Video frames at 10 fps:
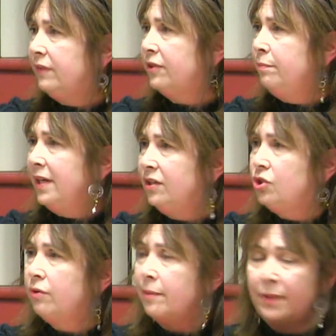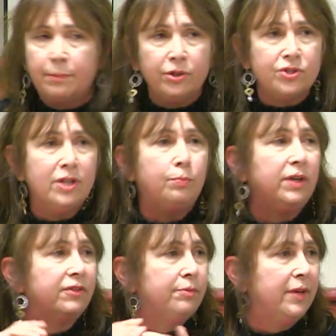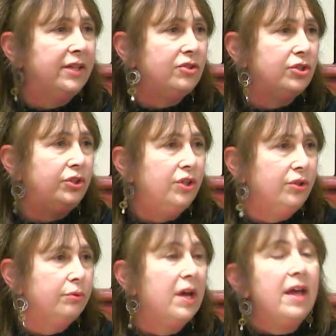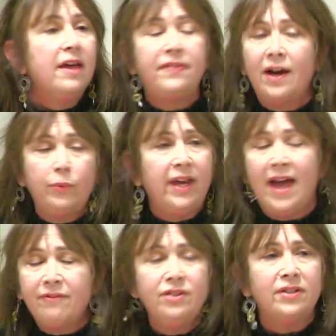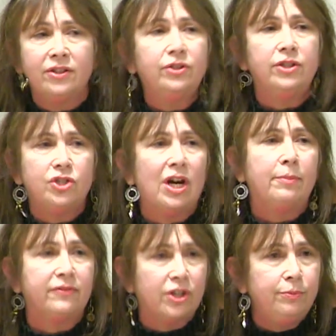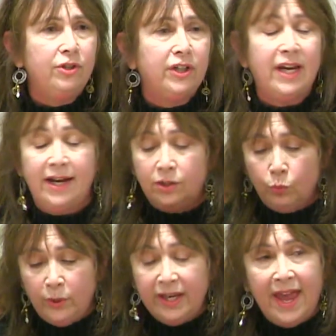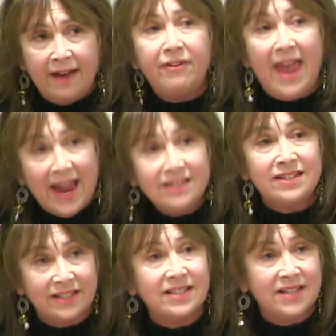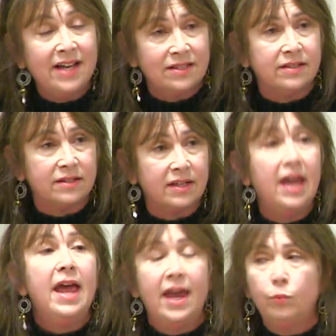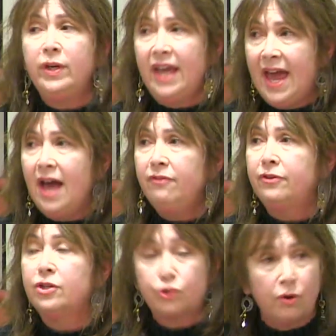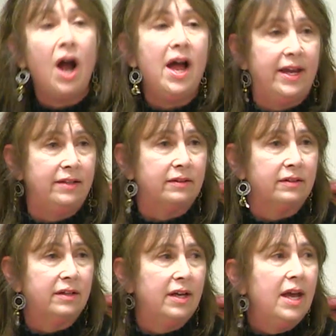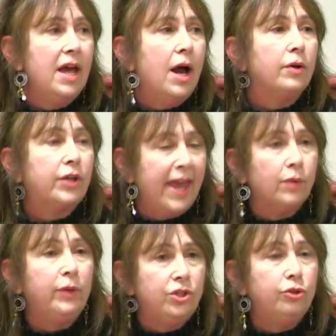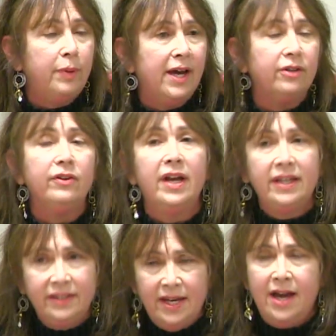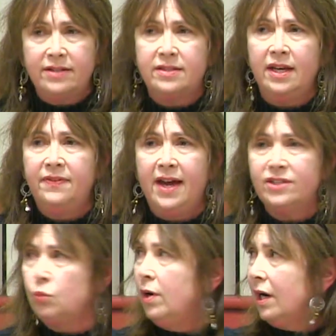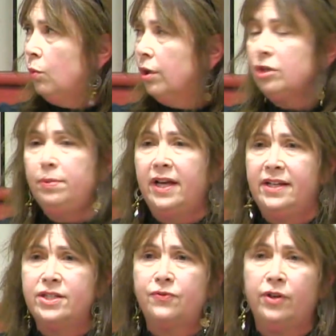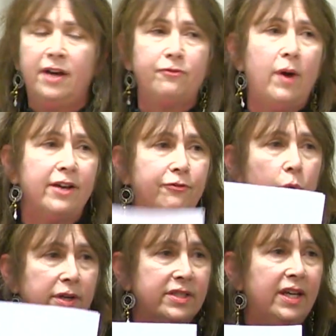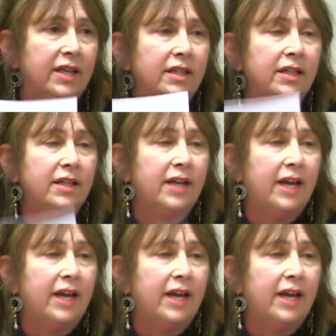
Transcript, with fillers: We've admitted to our membership. We've admitted to you that we haven't done a good job of communicating. We have had successes and we have tried. Can we do better? Yes, and that's what our work plan is for FY14.